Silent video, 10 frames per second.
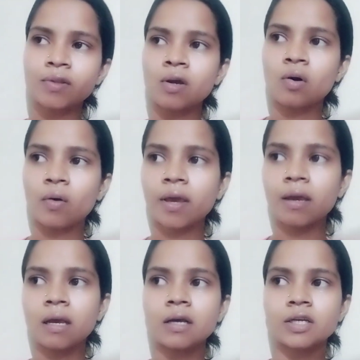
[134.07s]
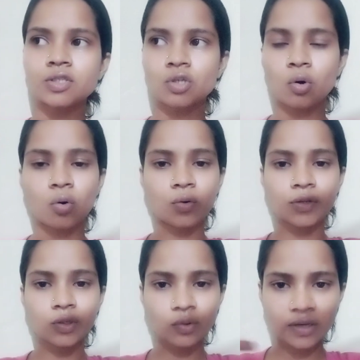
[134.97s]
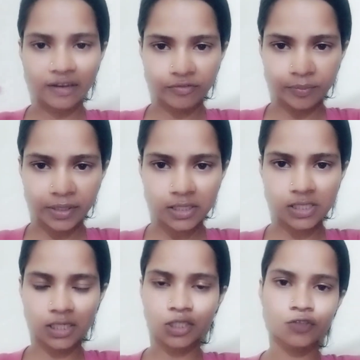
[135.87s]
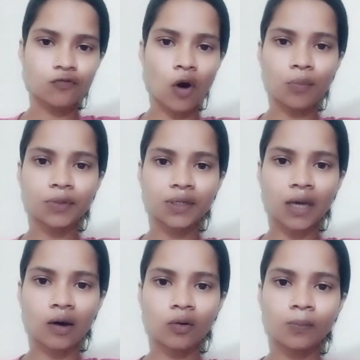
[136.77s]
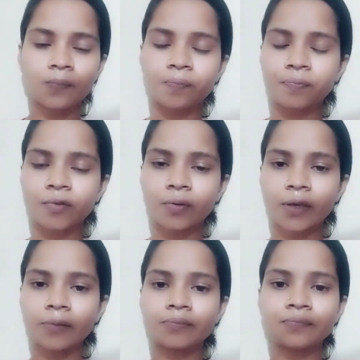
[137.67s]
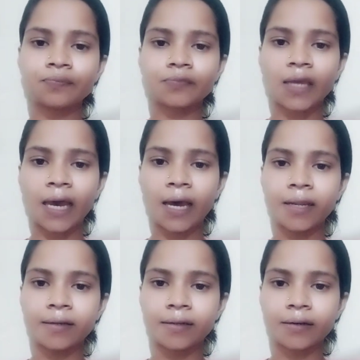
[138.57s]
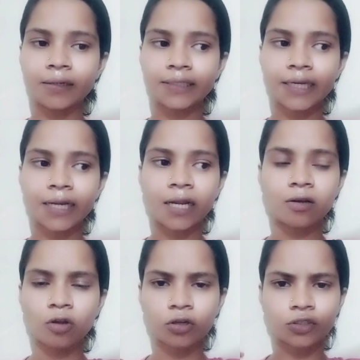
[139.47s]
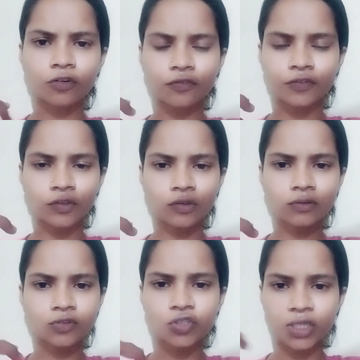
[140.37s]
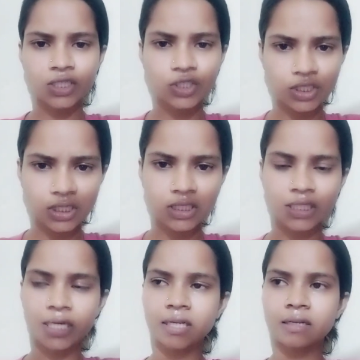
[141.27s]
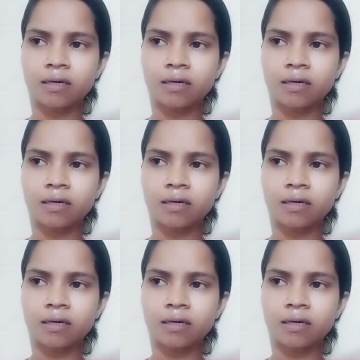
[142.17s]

Okay, so new government is formed now. Okay, and there are lot of changes in